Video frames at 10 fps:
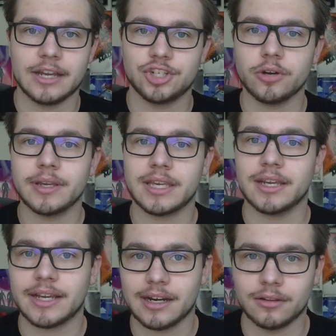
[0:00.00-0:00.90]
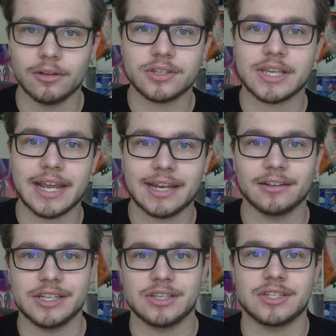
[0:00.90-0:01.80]
And Joey King kind of looks at
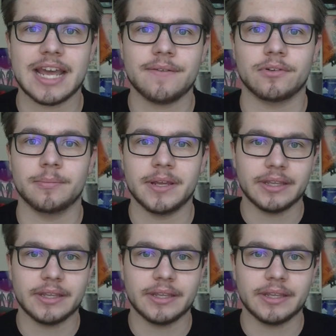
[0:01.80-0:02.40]
Annalise's dad for a bit,